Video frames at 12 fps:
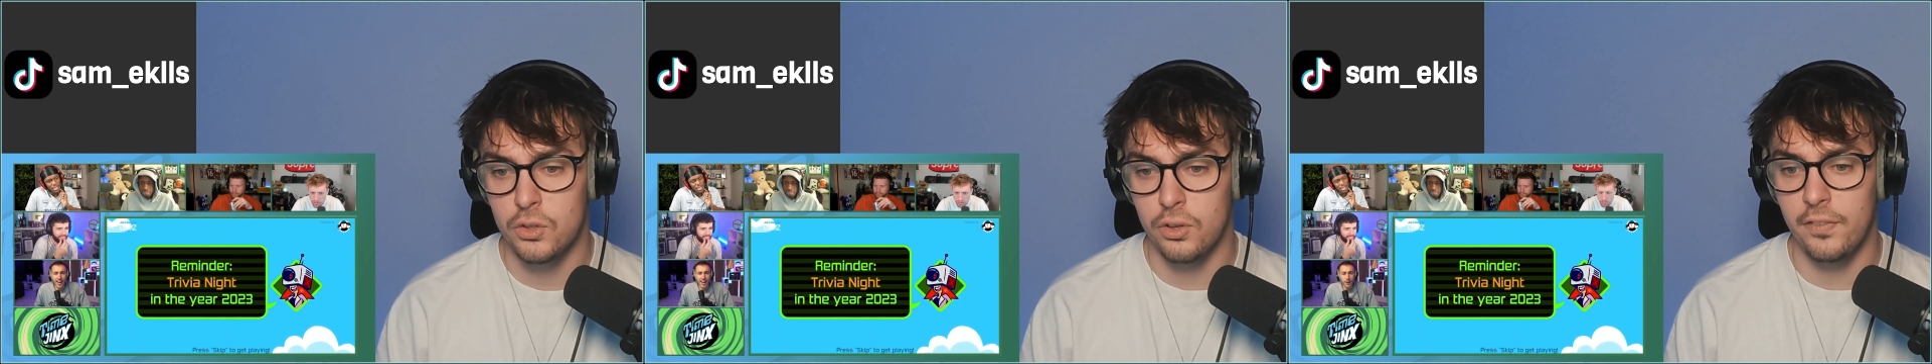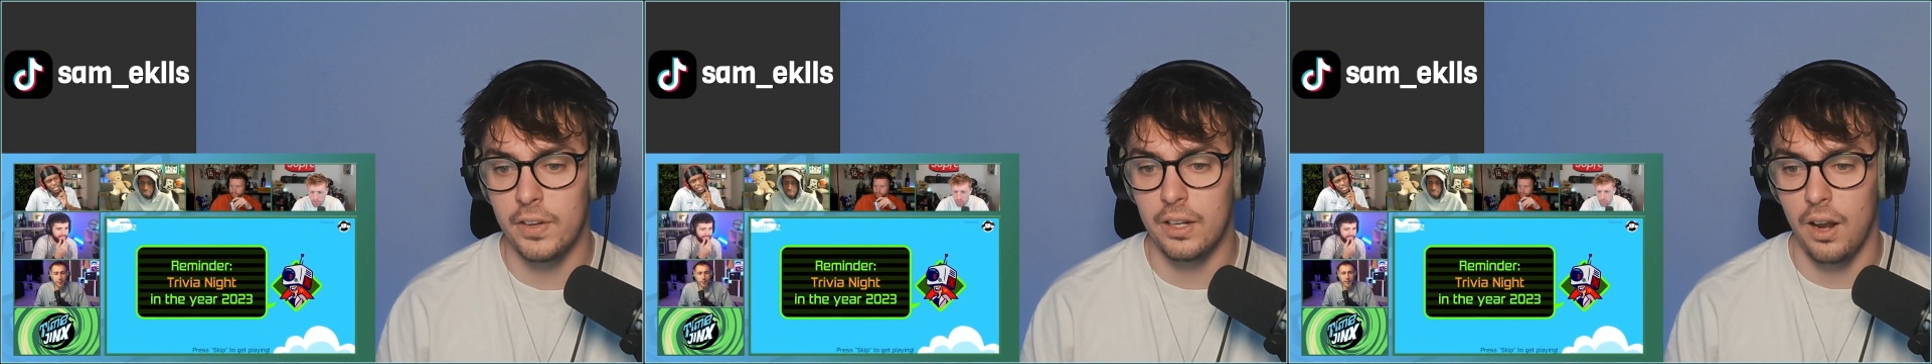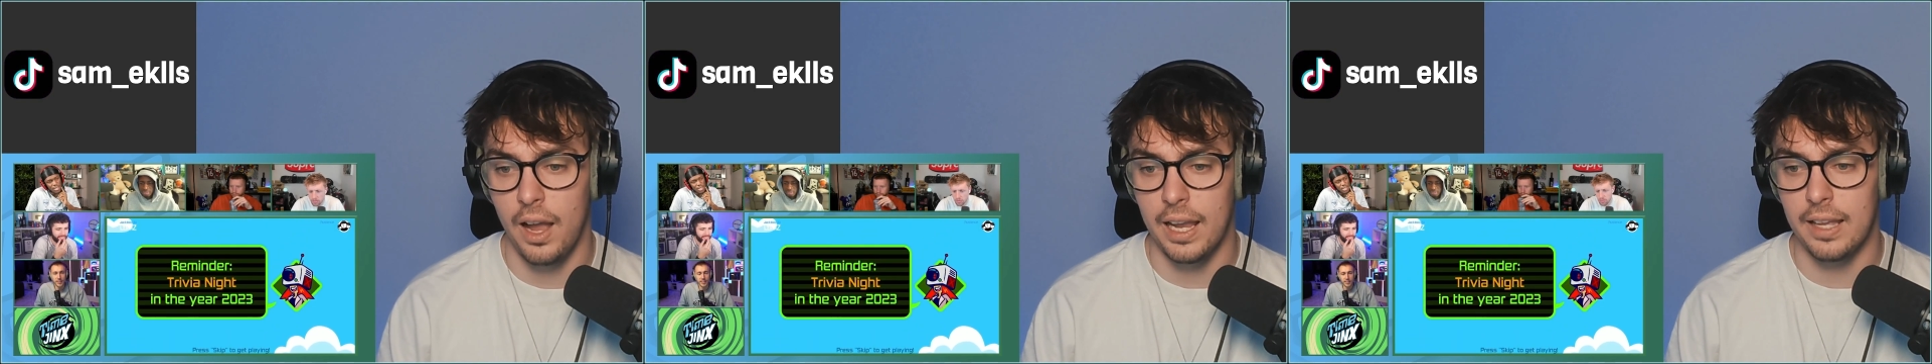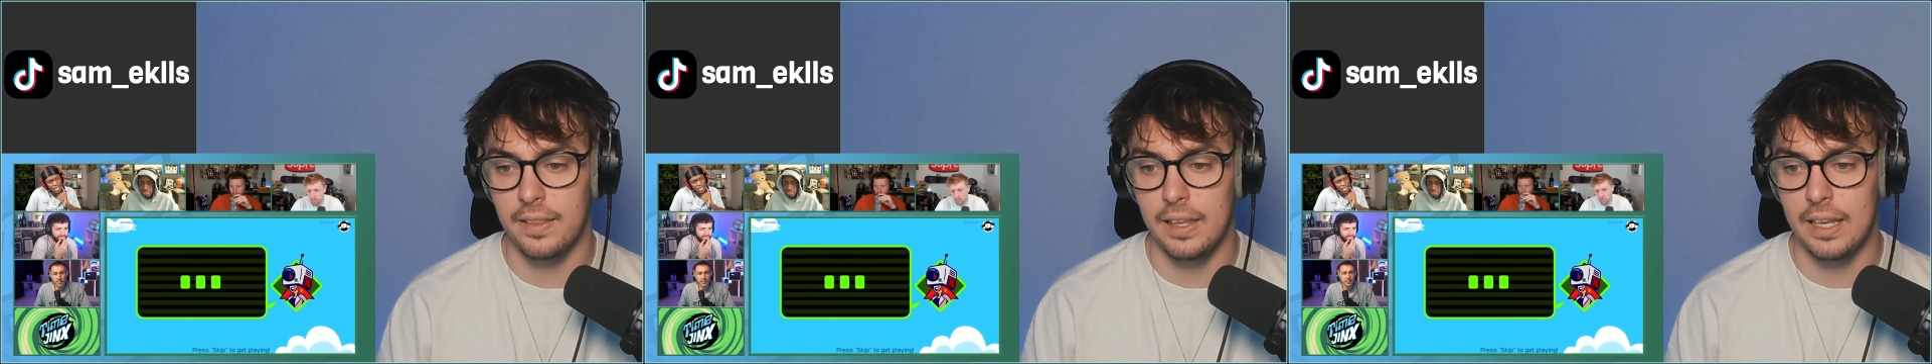trivia night
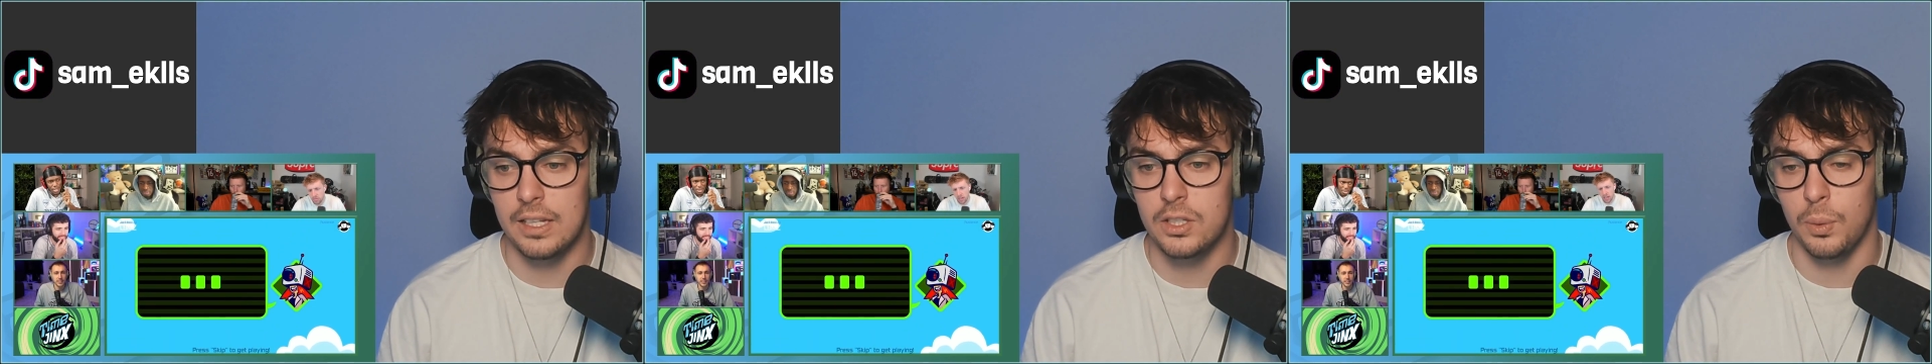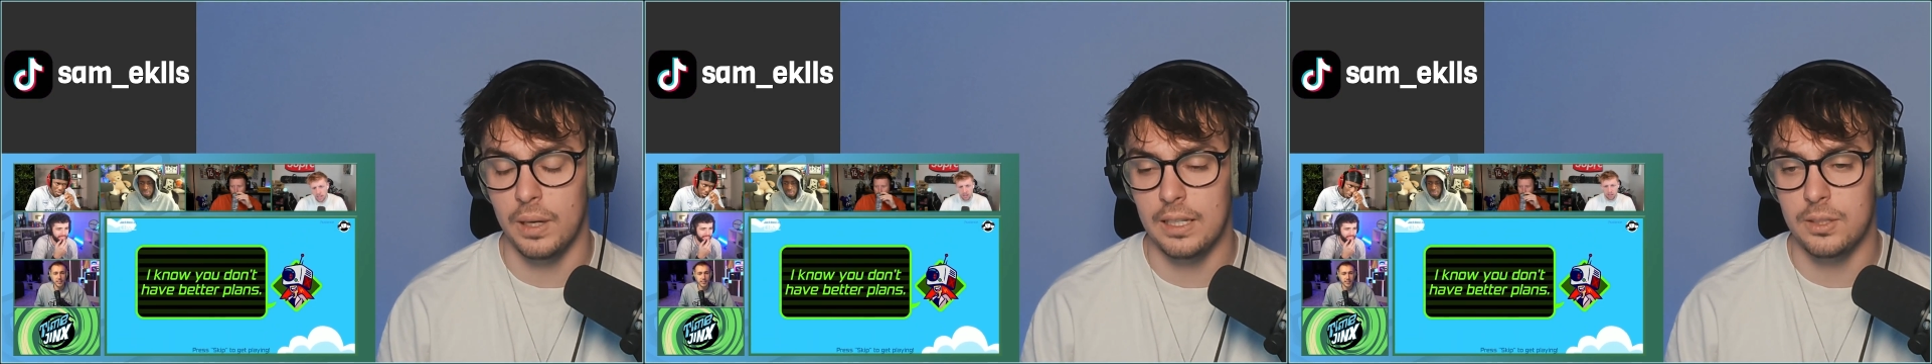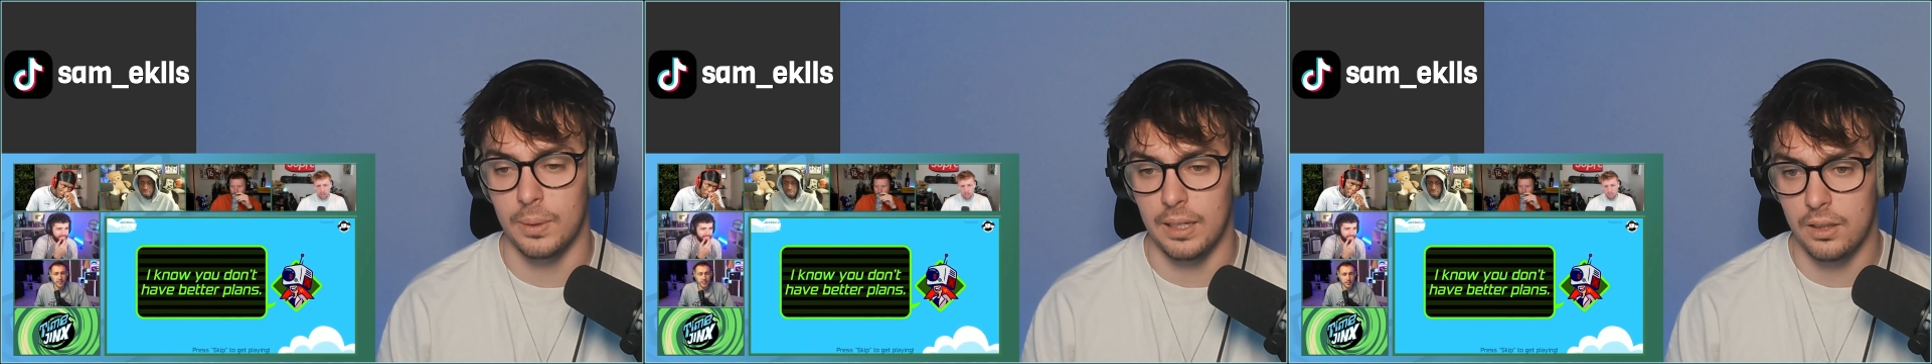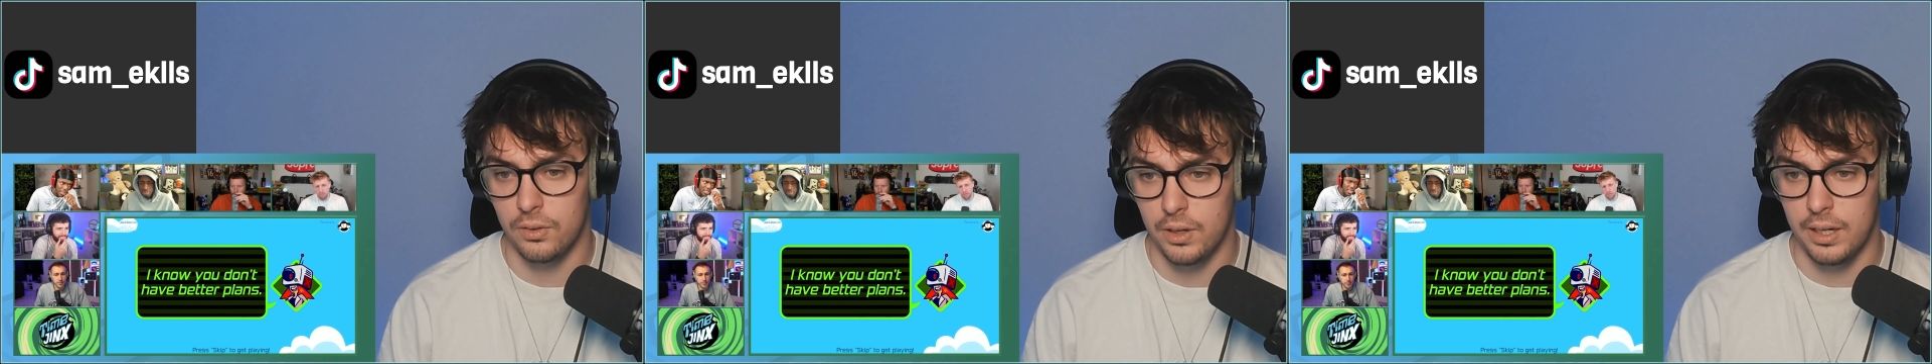in the year twenty
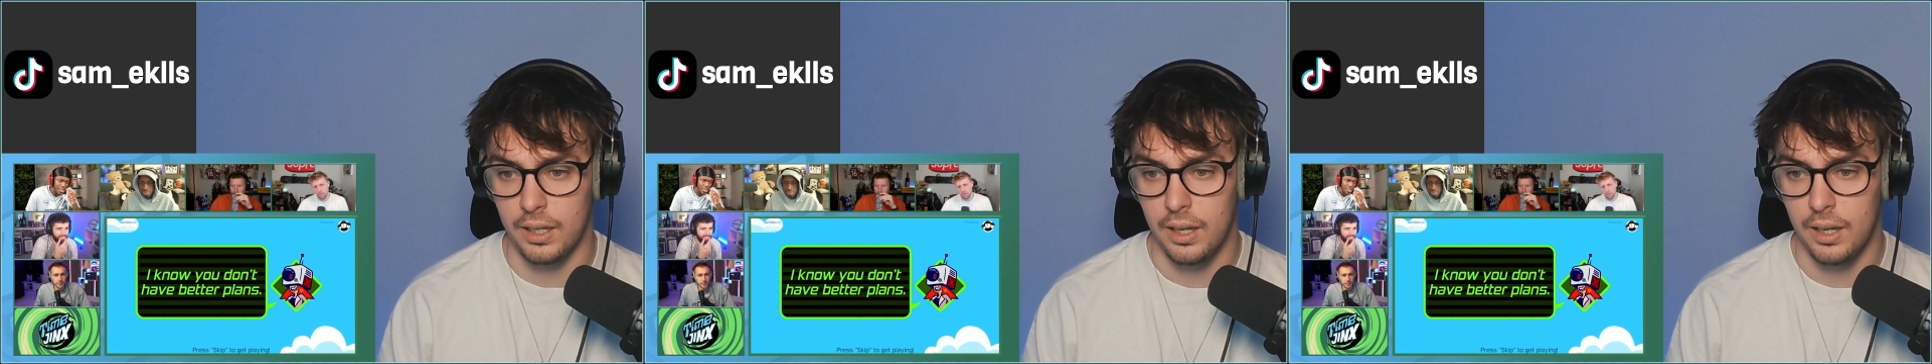twenty-three.